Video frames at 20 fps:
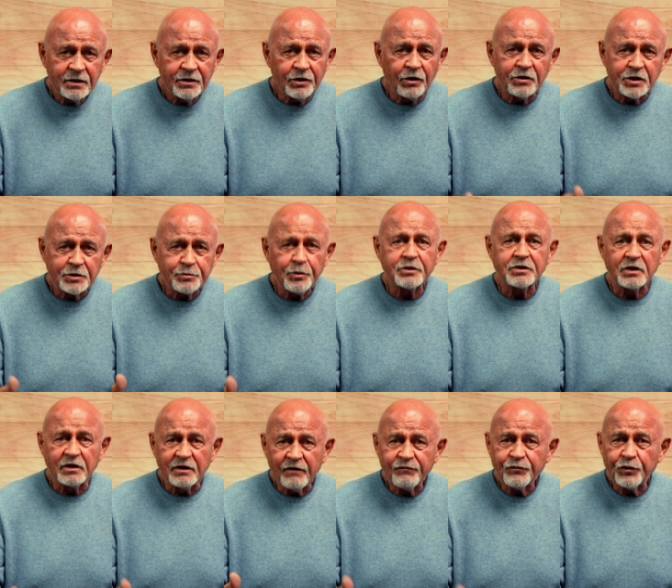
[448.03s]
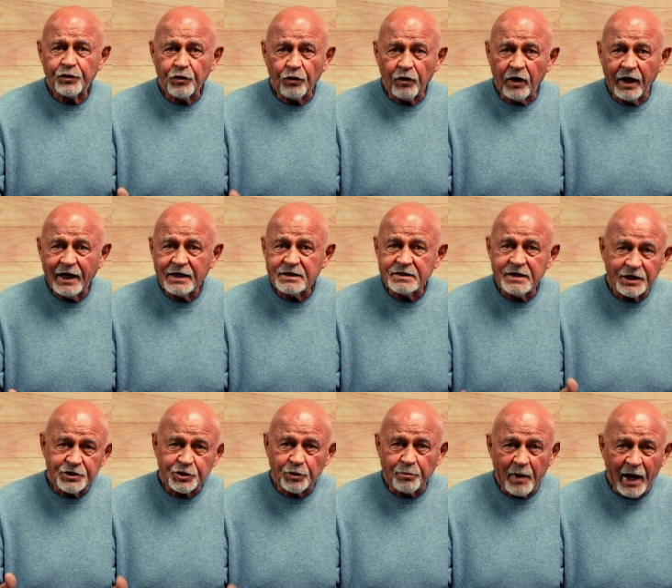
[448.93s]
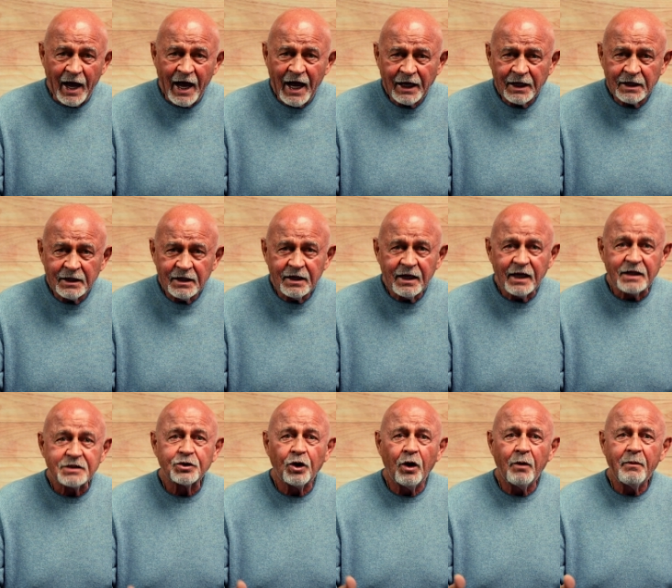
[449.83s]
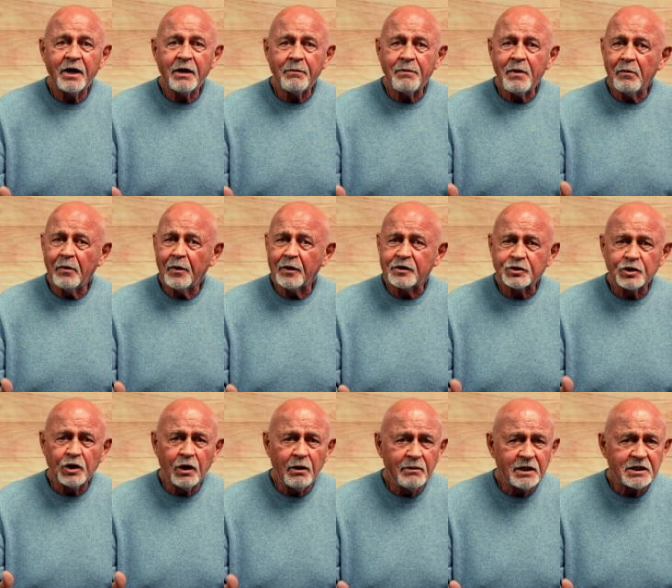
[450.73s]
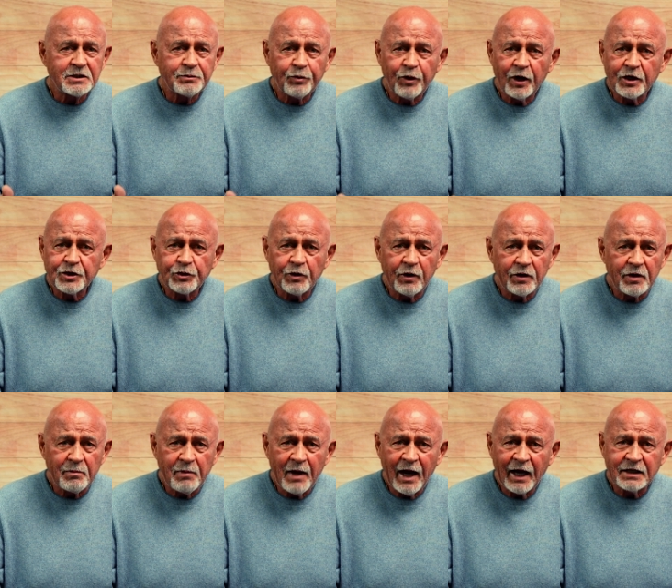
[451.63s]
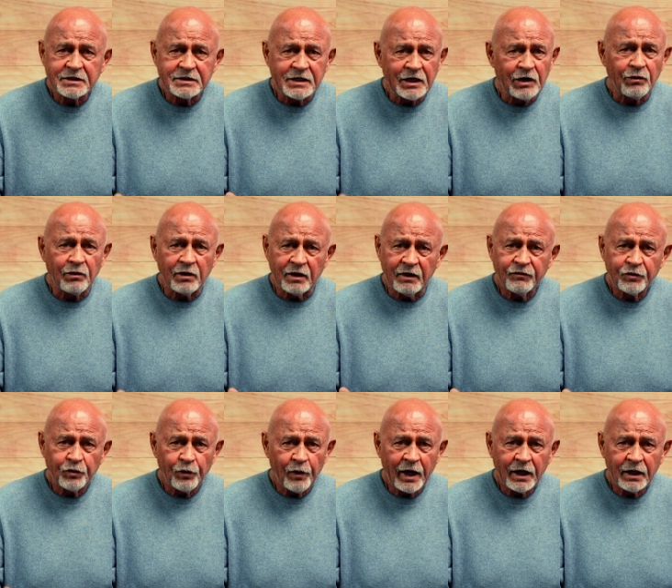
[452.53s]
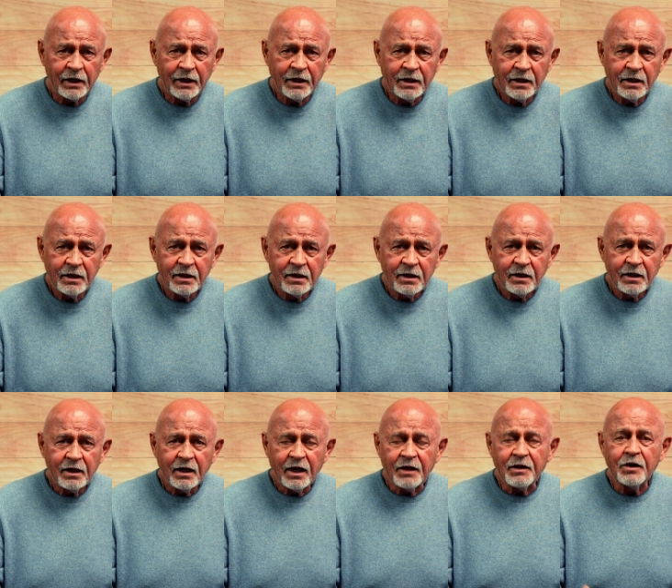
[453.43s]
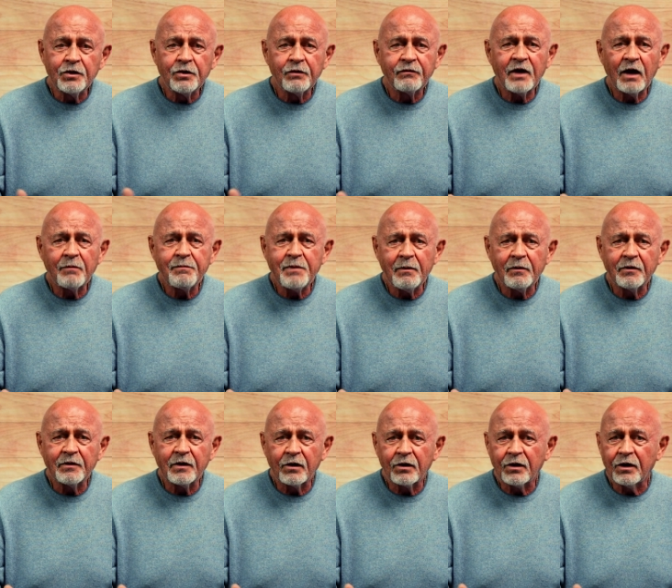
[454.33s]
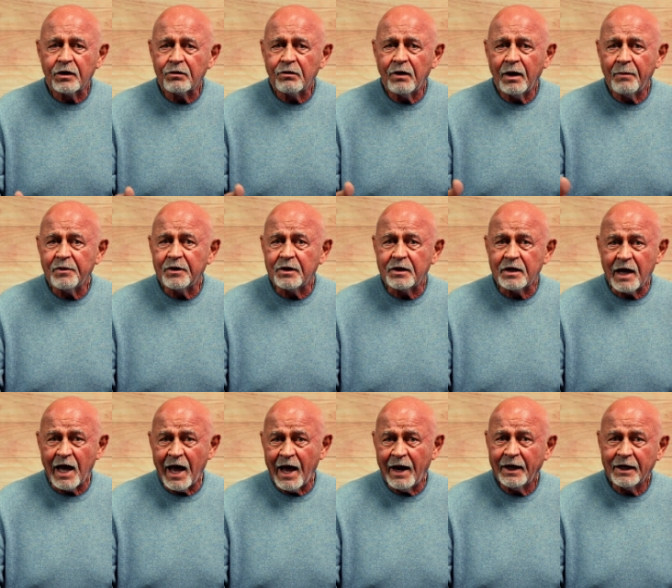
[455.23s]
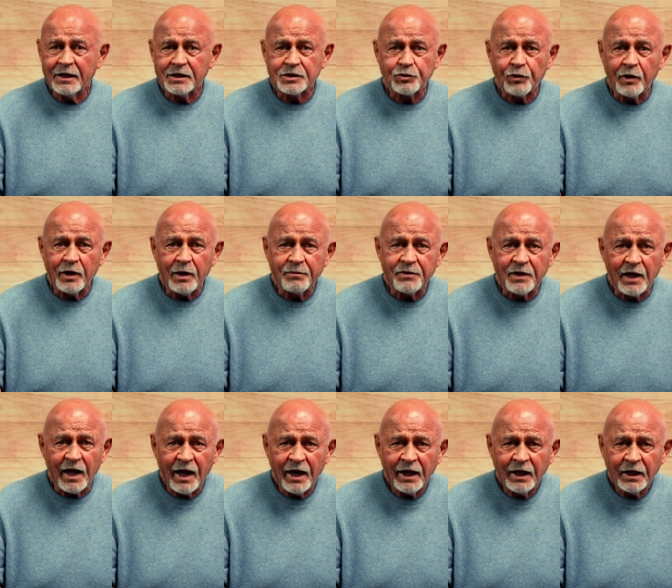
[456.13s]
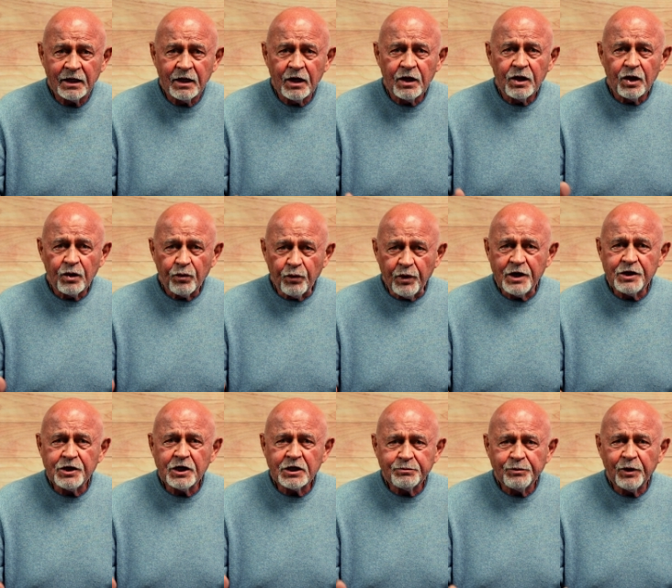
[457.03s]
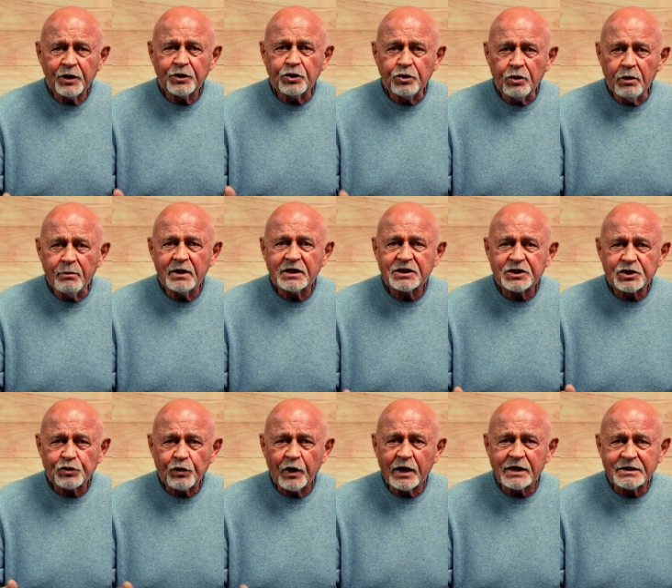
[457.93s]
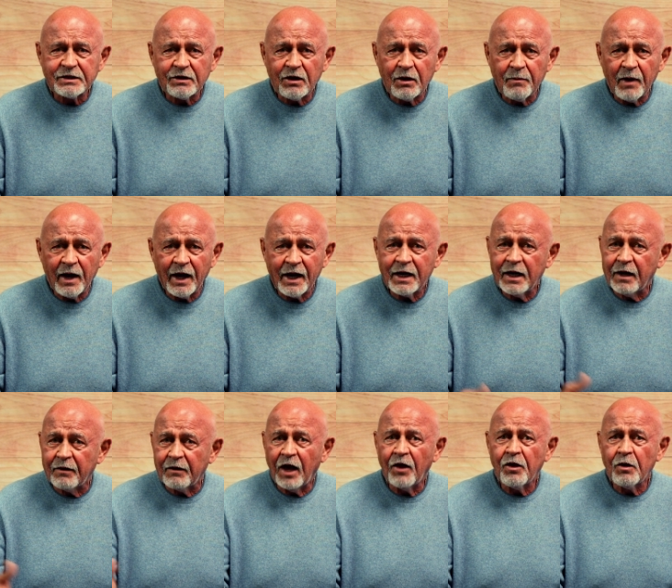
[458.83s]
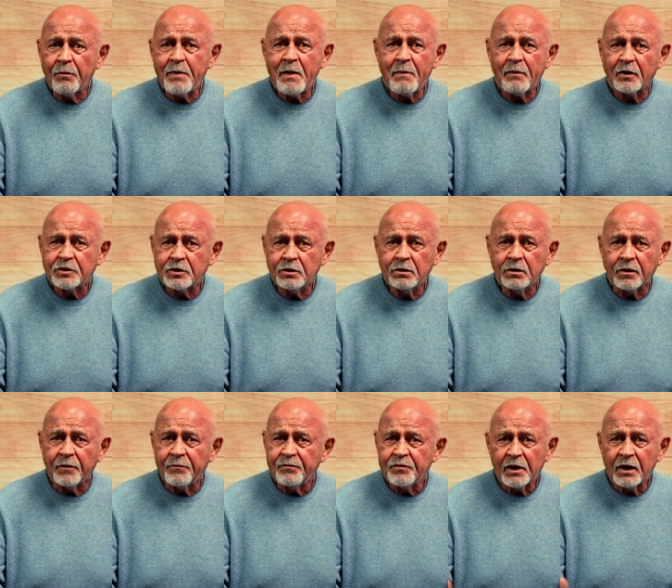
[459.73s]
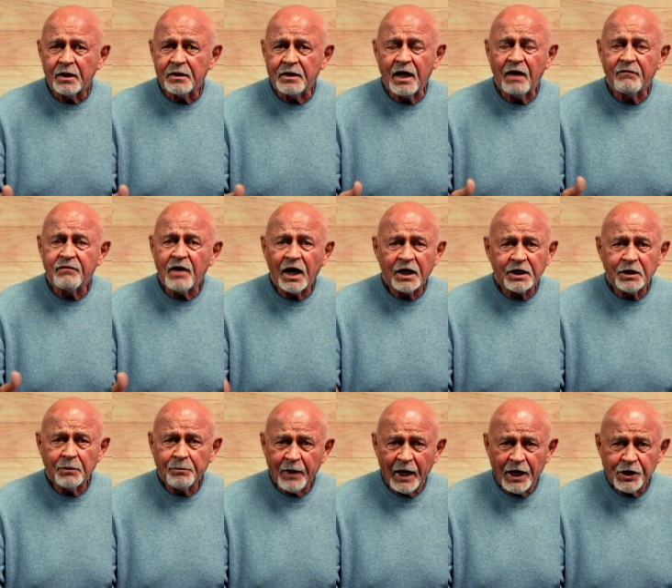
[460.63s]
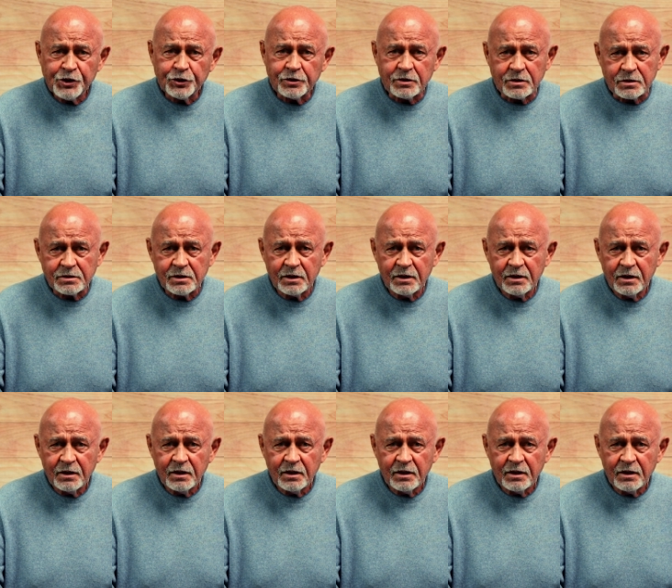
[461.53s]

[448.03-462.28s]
You know, you're supposed to lift with your legs, not your back. And so many people put so much pressure on the back because they don't lift correctly. And then you've got people that are going to go up into the attic and straight up the attic. We just put too much stress in our body, and other people too. They have occupations.